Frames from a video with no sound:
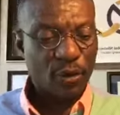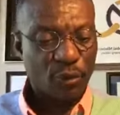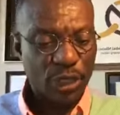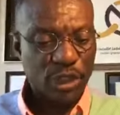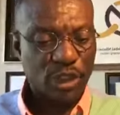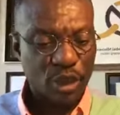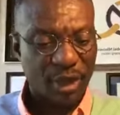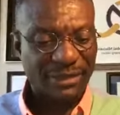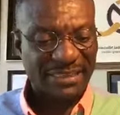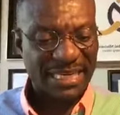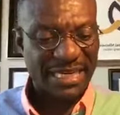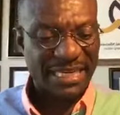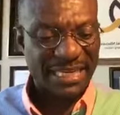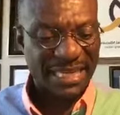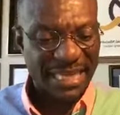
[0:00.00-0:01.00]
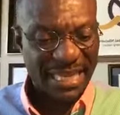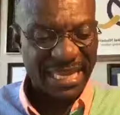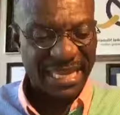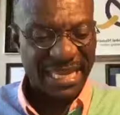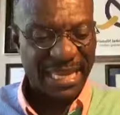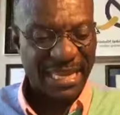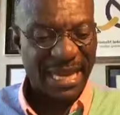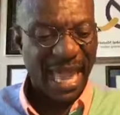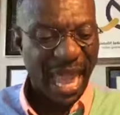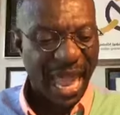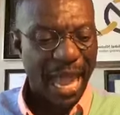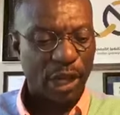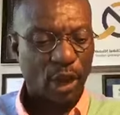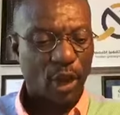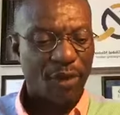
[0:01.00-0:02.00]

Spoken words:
resulting in and